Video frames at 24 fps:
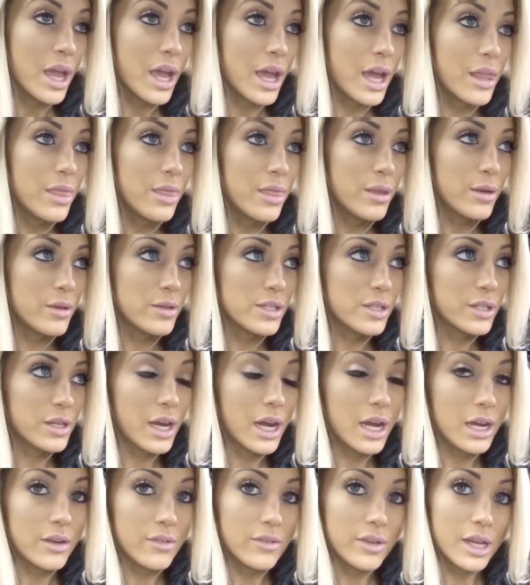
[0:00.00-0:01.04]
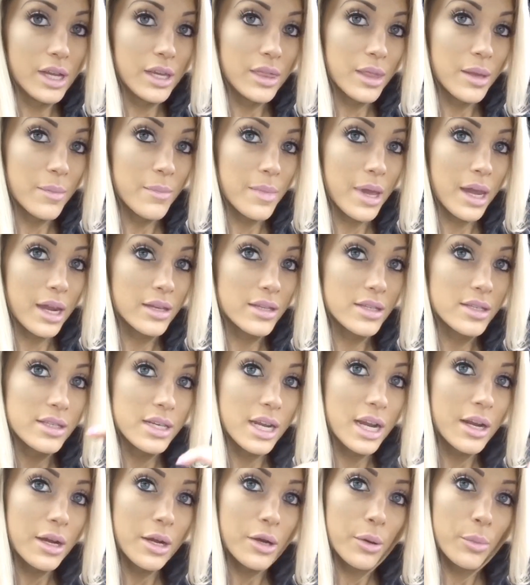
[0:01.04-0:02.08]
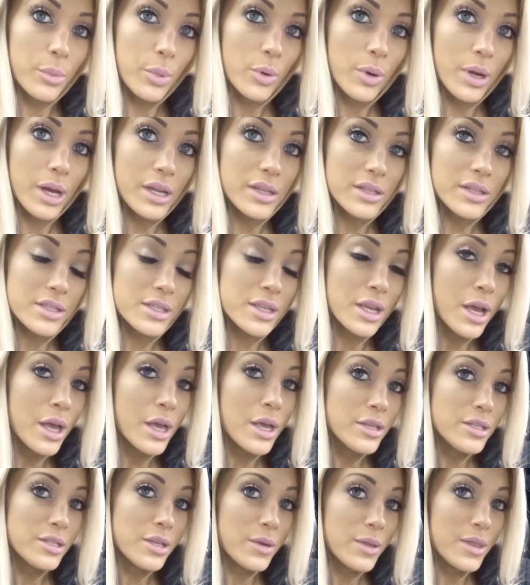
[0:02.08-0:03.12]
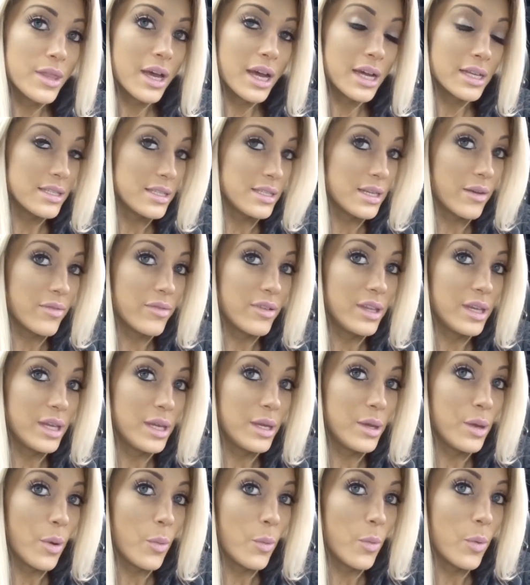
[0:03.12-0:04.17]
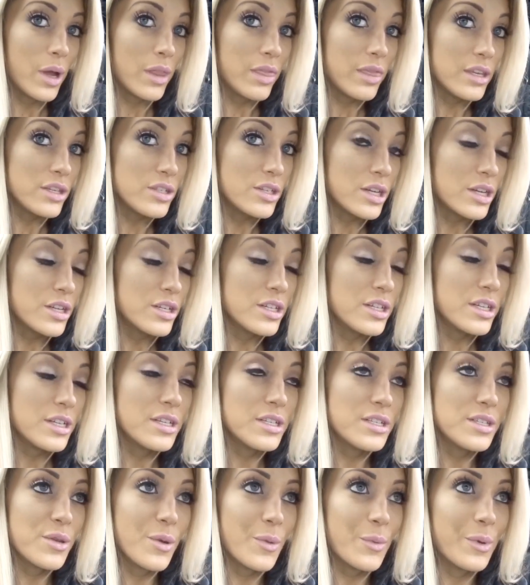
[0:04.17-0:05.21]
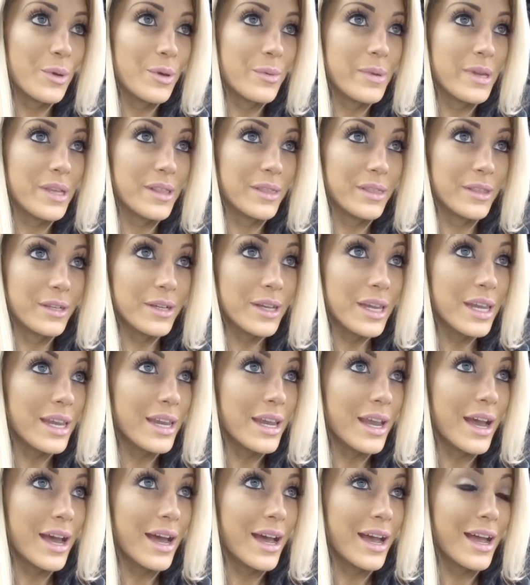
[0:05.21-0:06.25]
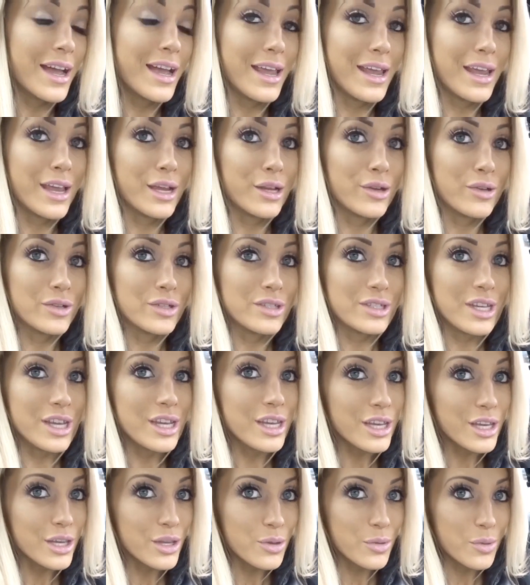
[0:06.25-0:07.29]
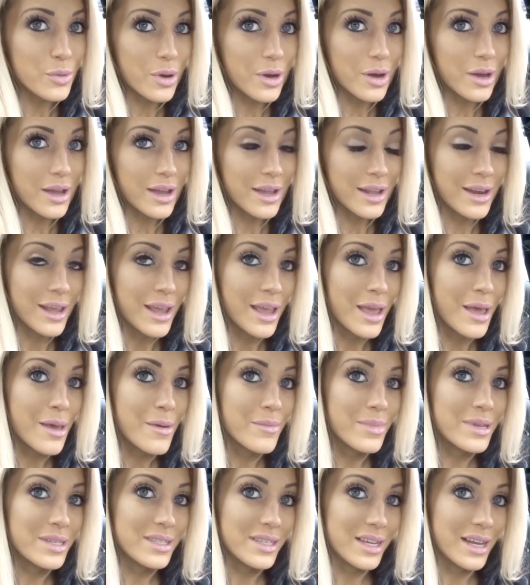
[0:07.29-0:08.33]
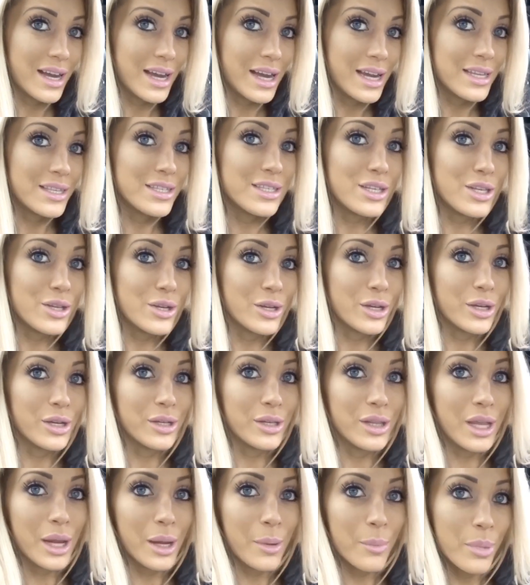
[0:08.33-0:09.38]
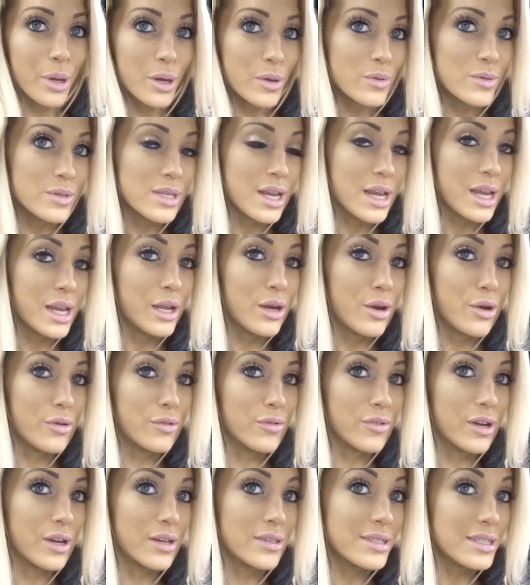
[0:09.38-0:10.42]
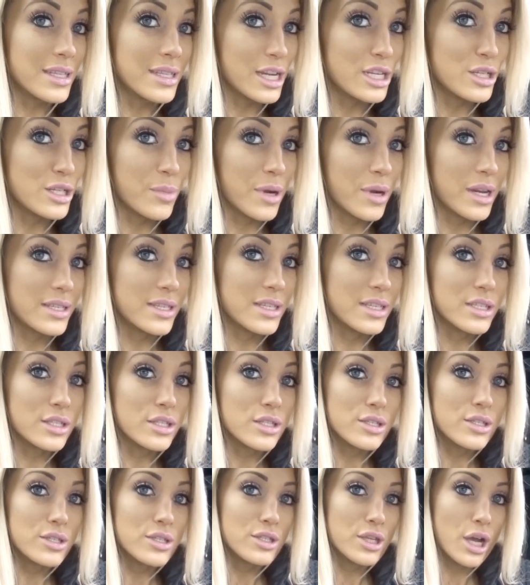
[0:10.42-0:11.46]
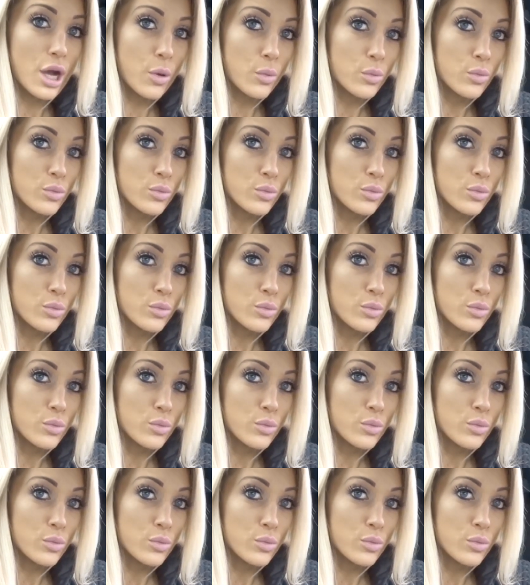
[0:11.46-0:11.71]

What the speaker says: and those are kind of like the main standout points. So that's definitely what the judges will be looking at and critiquing you on, besides your like posing and overall stage presence. So